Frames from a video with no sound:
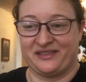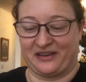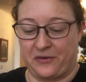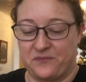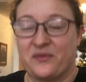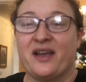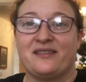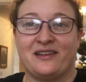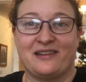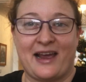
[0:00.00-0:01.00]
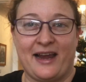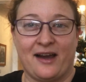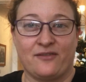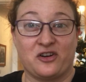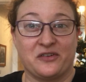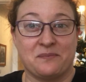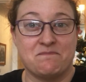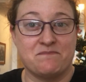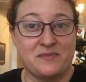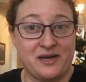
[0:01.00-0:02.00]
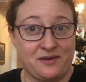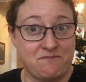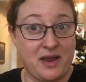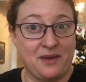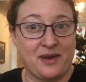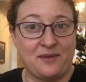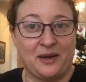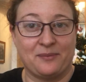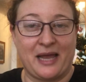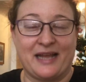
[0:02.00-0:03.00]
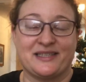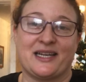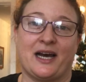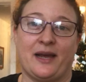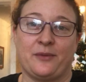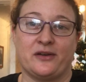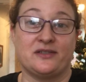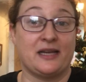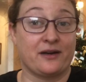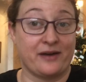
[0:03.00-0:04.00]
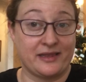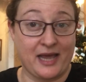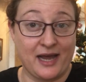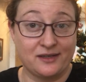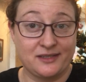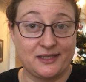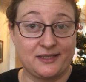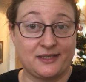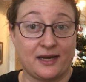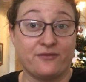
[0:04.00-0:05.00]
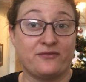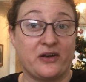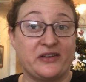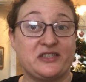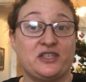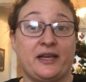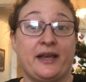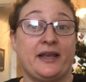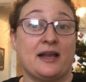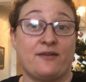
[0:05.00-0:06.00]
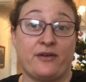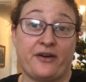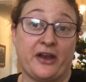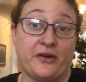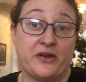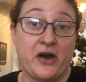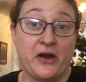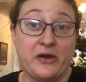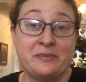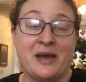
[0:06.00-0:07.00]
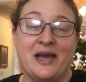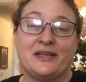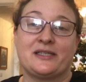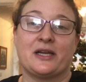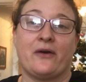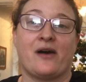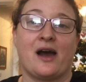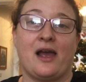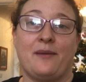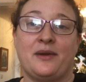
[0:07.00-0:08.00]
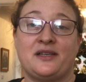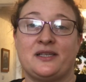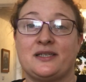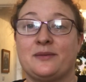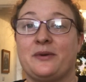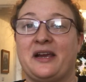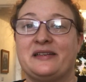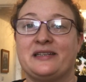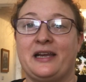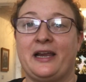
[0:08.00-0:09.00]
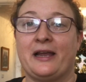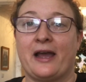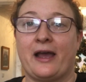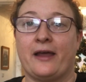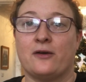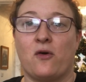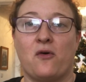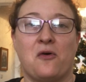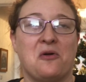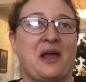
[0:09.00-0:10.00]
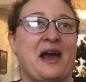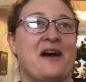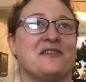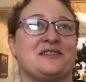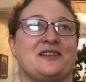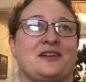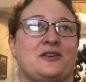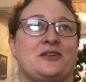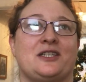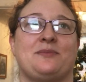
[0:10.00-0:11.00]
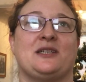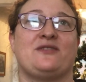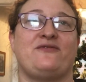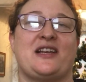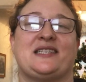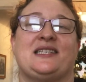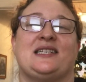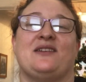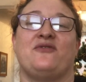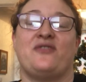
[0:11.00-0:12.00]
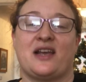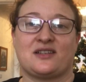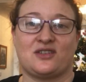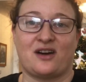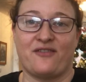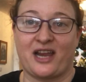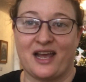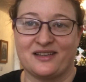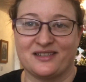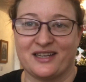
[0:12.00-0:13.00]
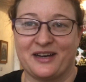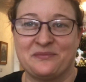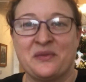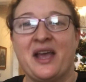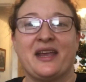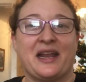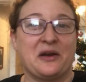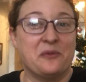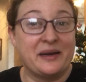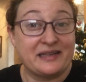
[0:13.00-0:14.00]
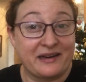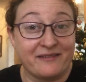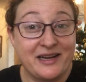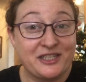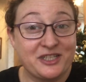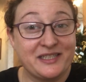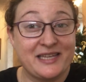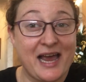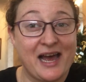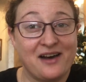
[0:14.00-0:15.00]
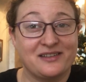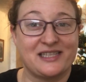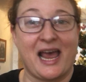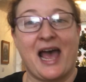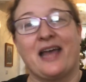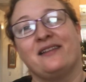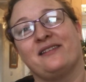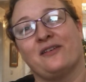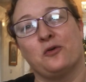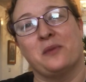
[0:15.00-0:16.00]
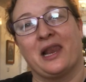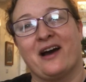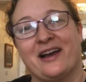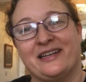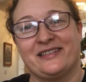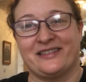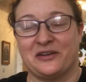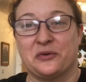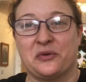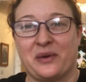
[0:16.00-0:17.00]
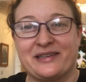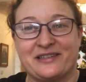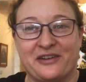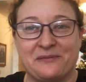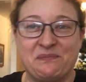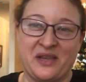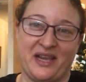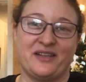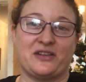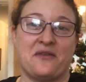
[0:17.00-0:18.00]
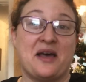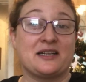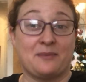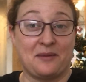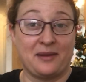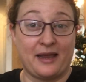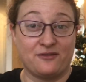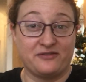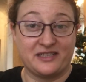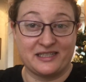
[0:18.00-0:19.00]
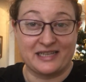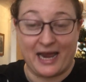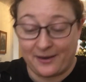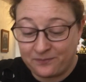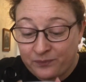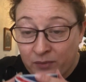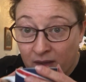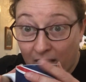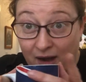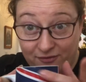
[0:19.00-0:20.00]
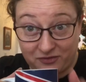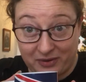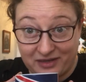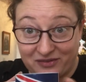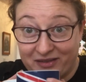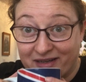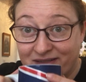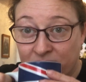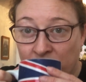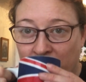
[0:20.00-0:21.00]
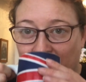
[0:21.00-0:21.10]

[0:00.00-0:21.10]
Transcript: So today I've got many big plans. I'm going to decorate the house. This is our first year in our very own home, so I am anticipating an all-out Christmas festive extravaganza, getting all my decorations out and all my lights and all the rest of it. So that's my plan for today after I do this.